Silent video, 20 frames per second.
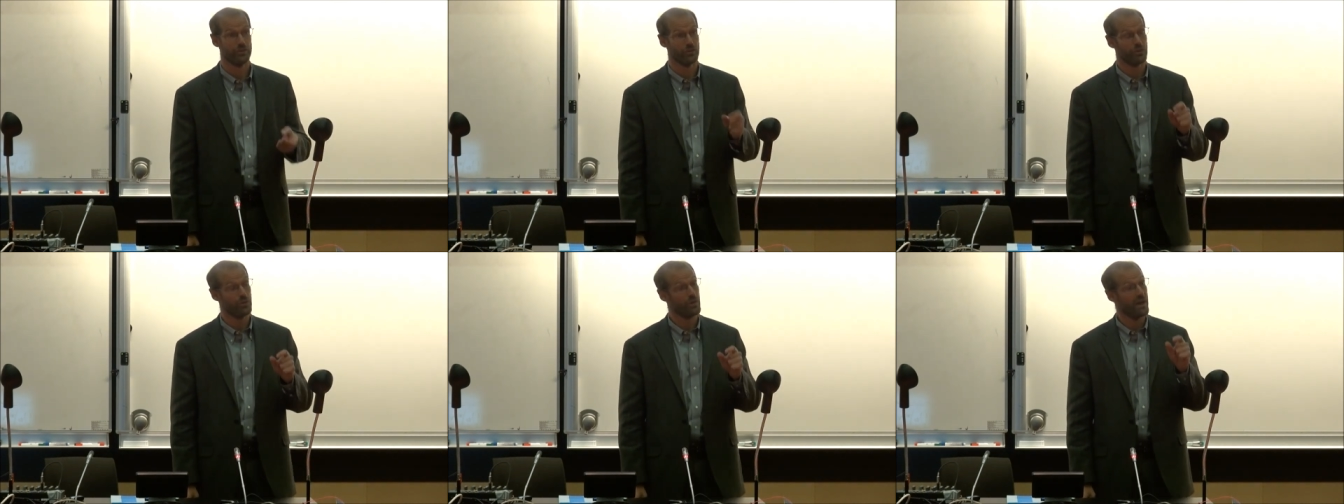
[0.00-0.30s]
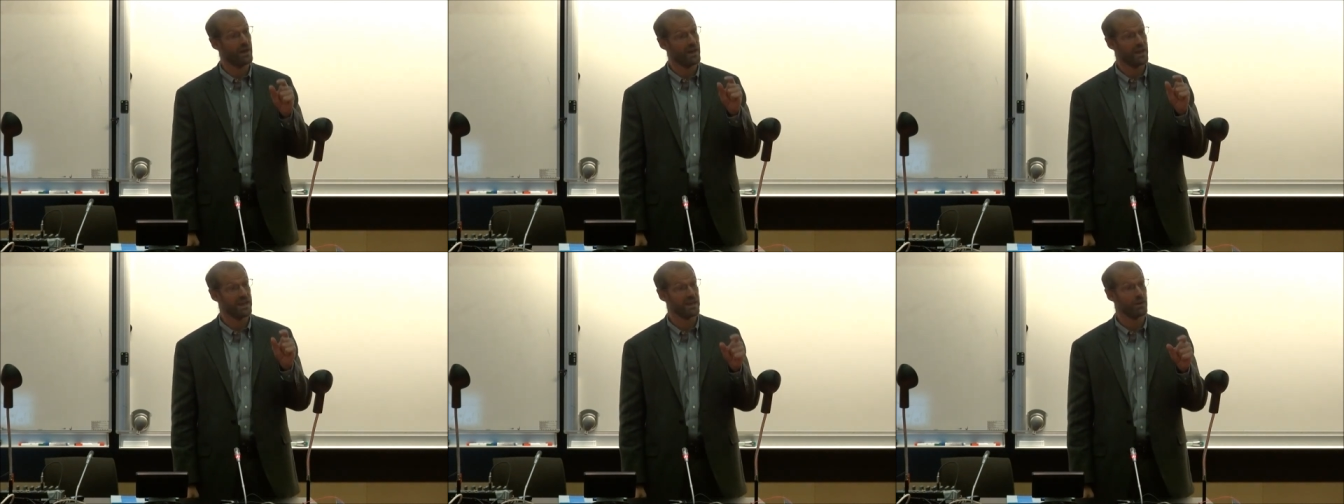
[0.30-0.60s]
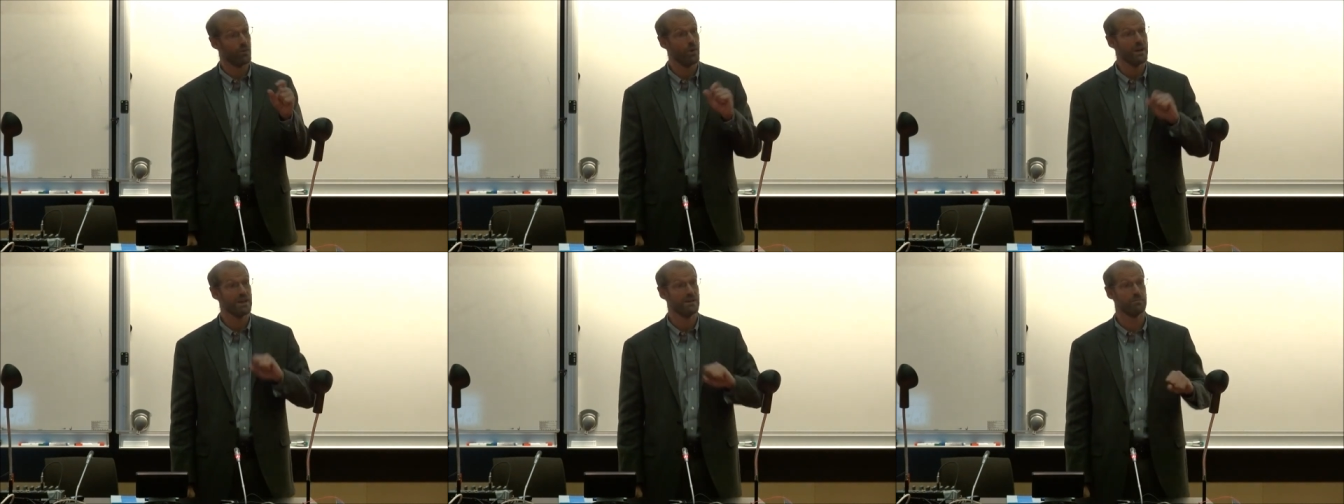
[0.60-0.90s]
So a
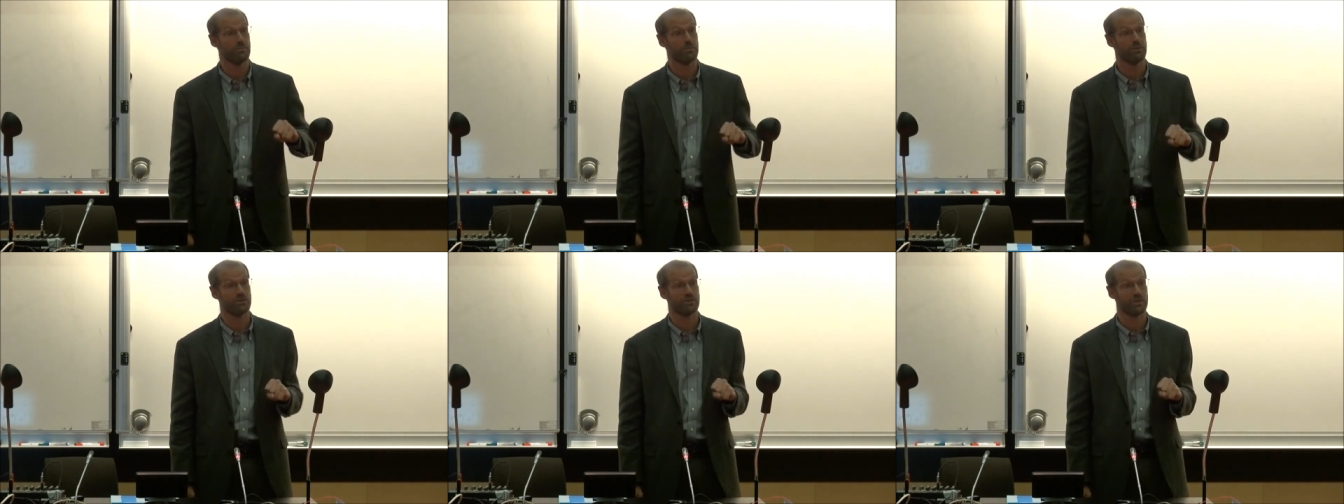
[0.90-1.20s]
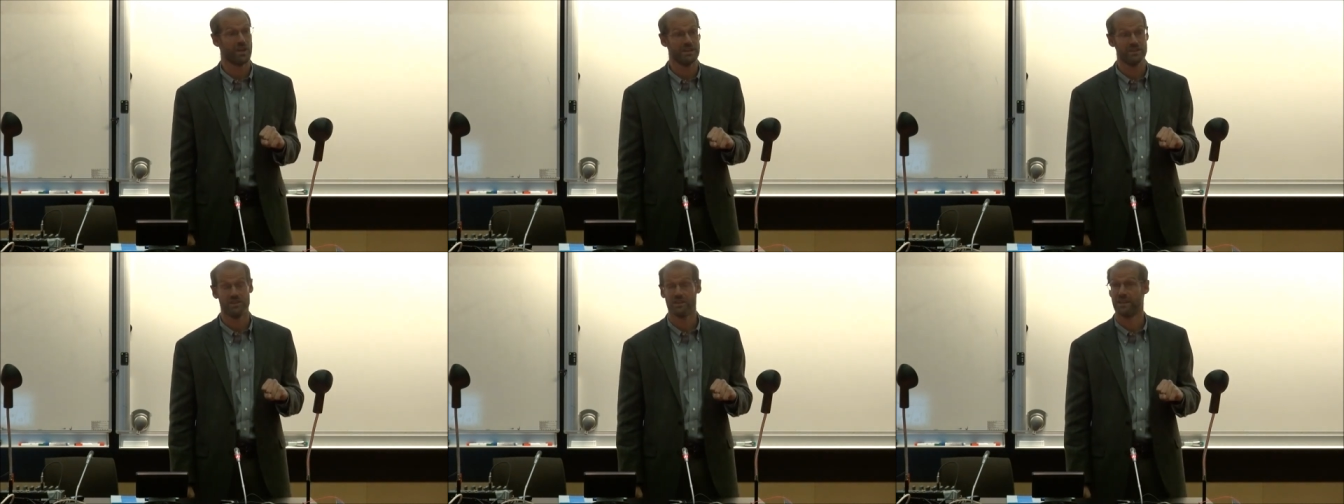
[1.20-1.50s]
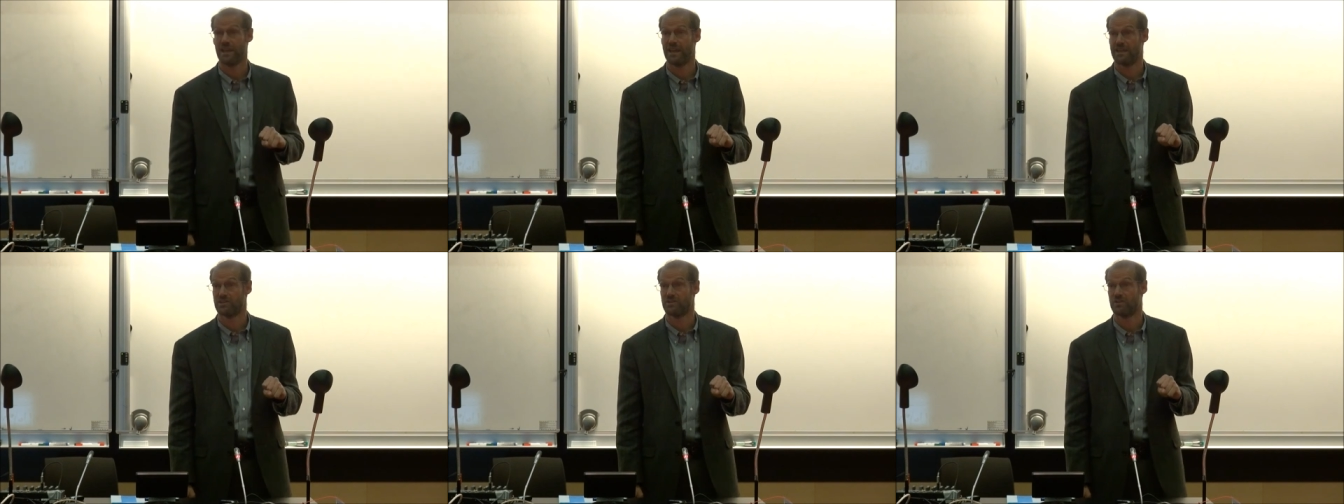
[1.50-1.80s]
quite
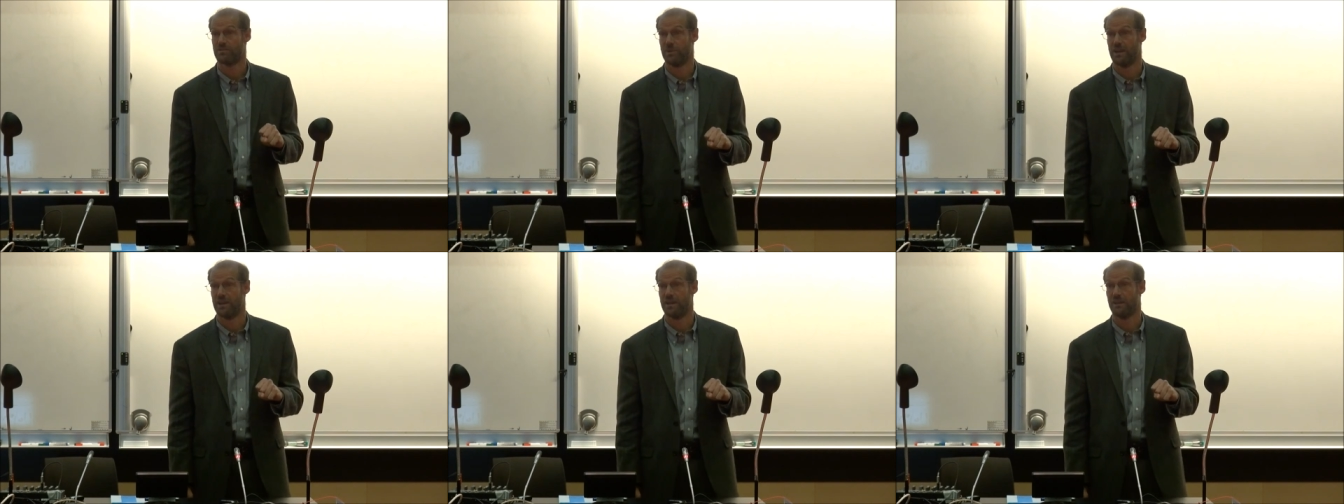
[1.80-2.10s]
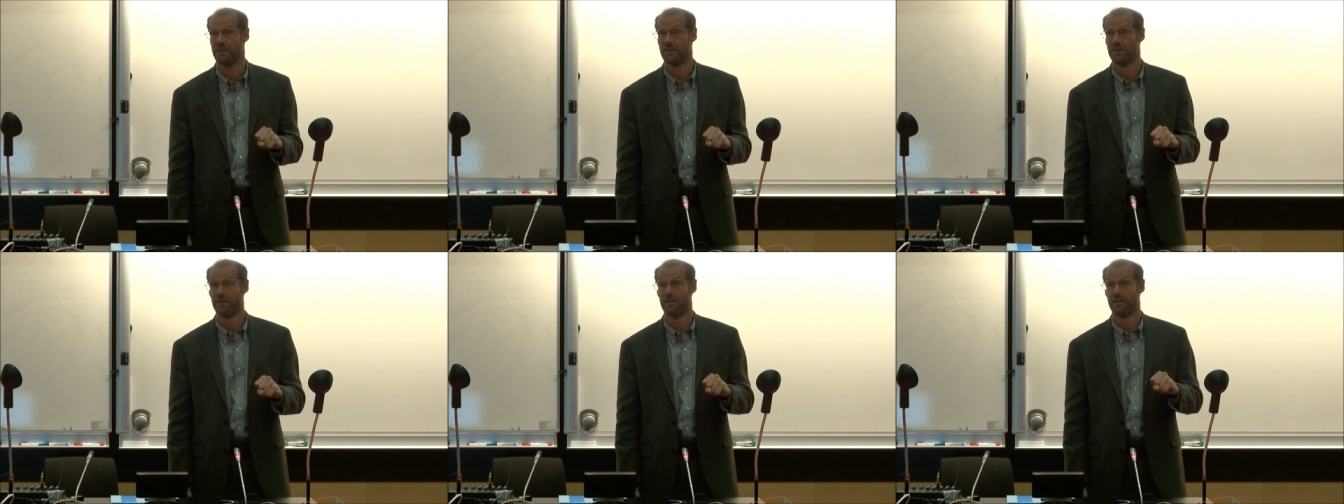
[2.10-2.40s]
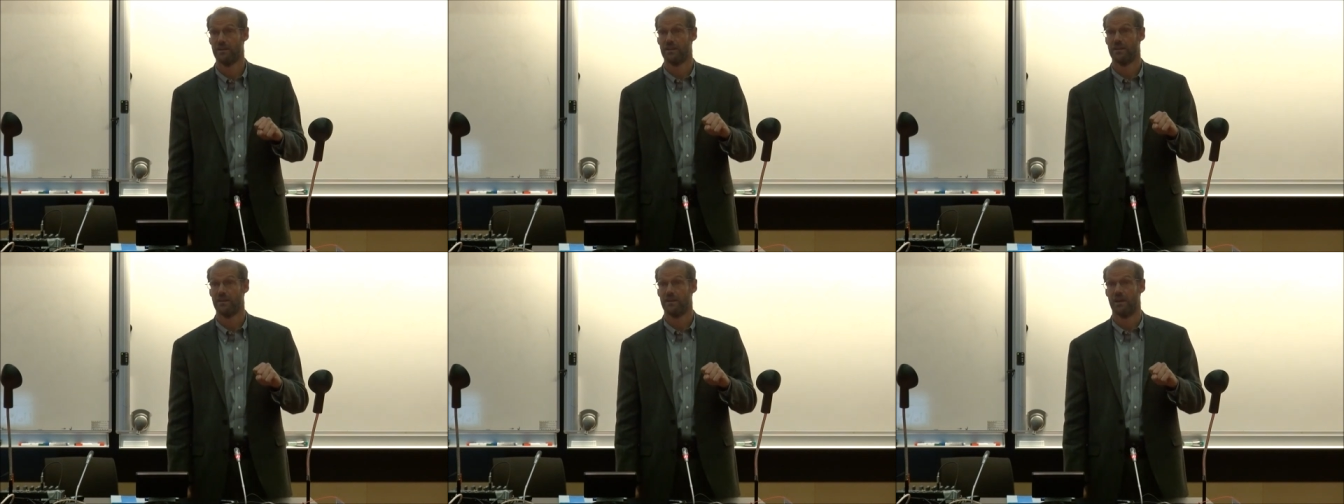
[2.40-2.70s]
precisely estimated
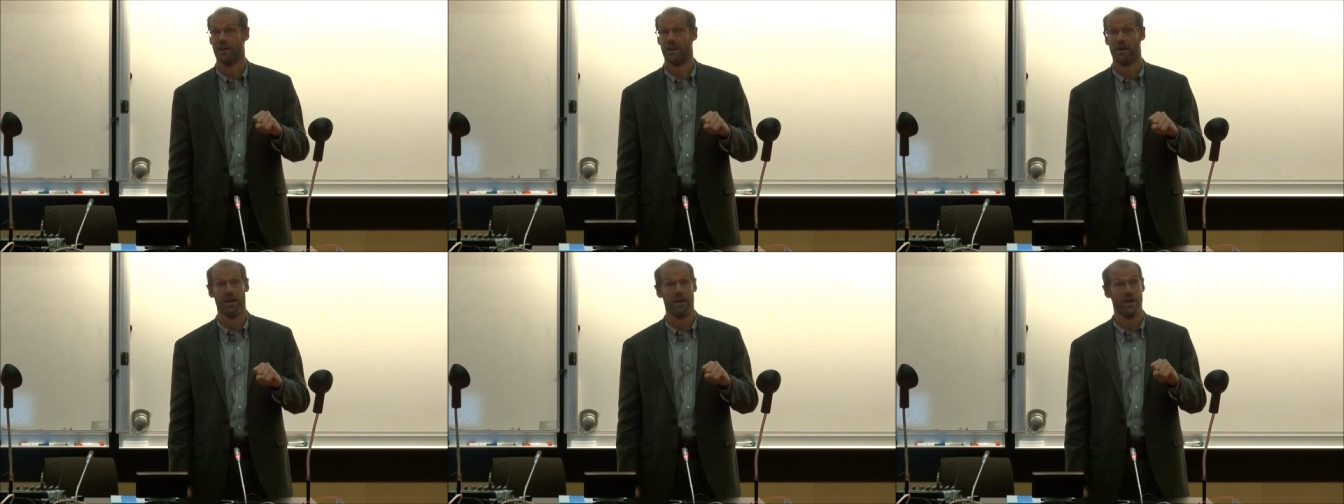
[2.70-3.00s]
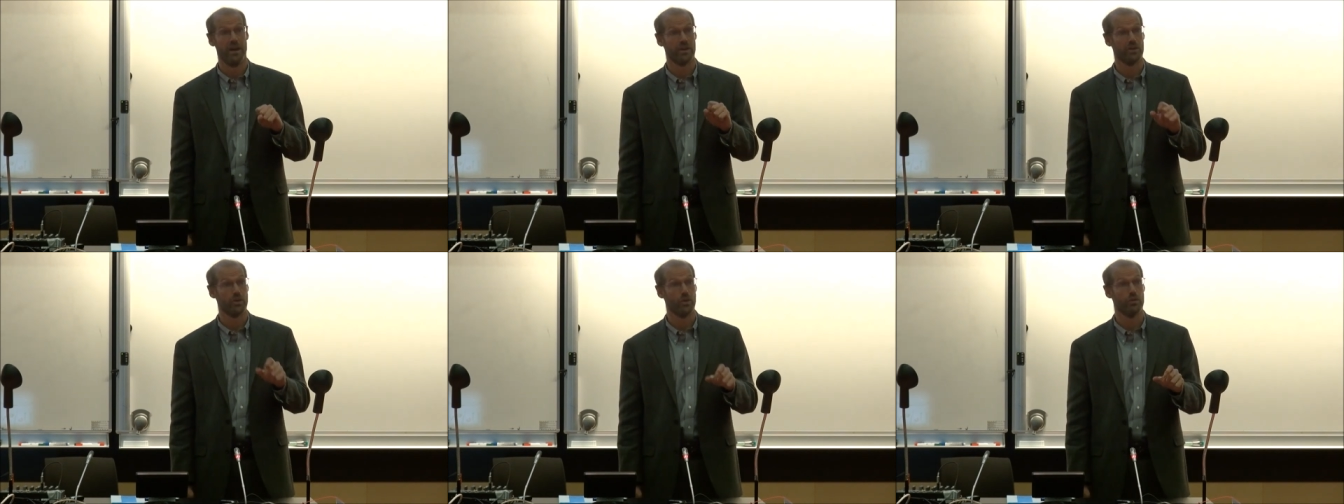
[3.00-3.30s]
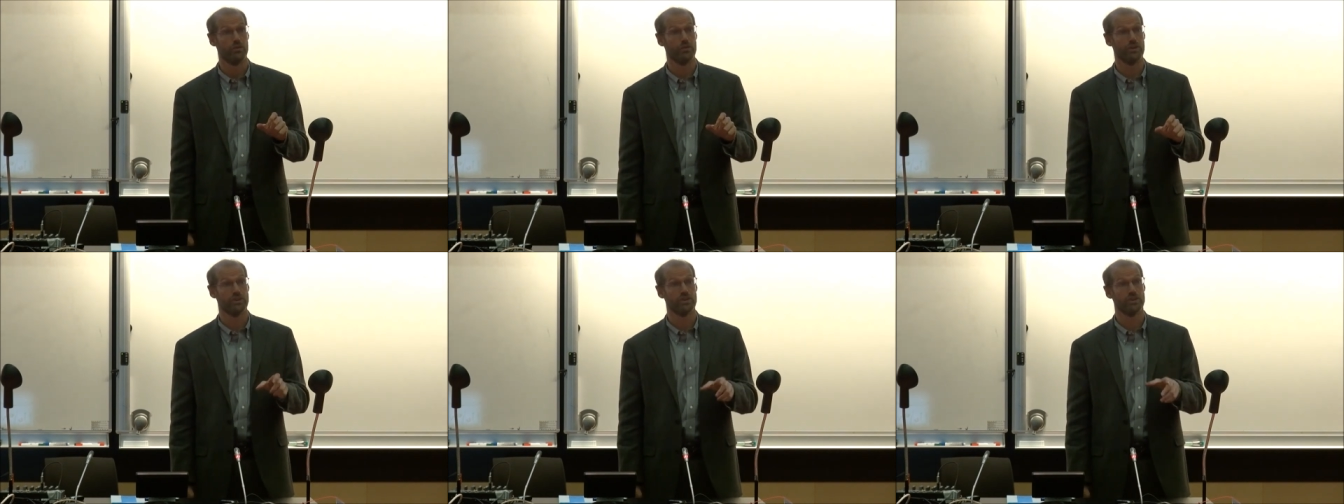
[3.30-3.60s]
uh,
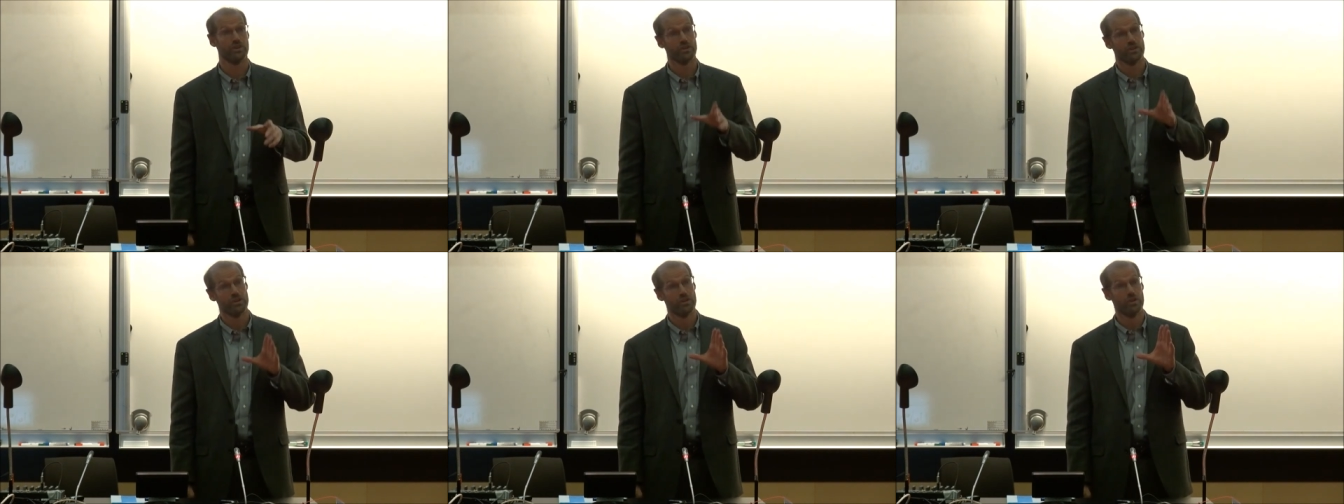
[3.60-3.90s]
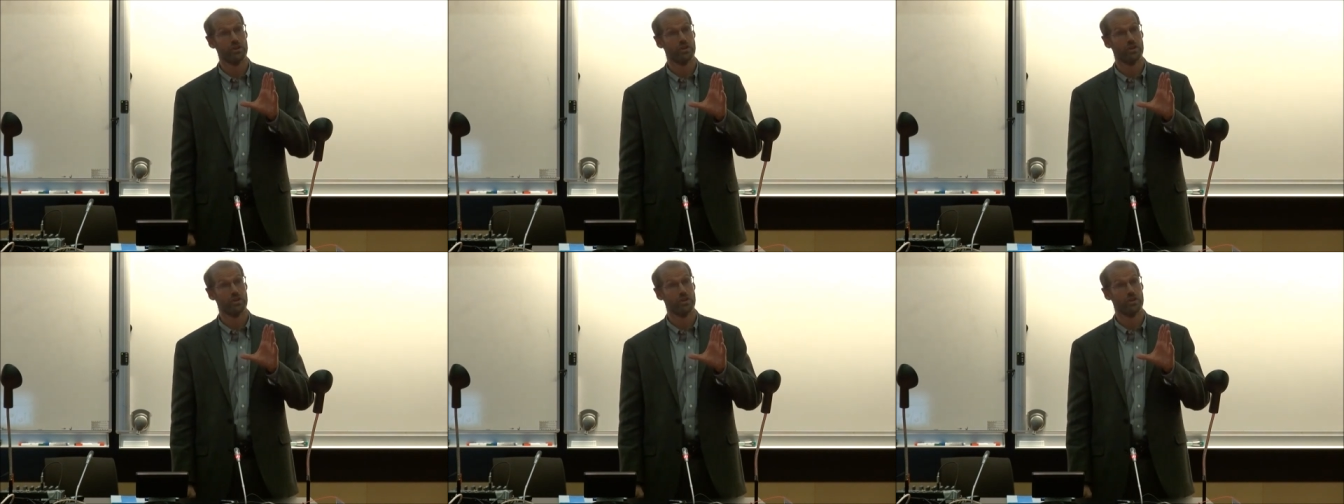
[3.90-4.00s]
coefficient,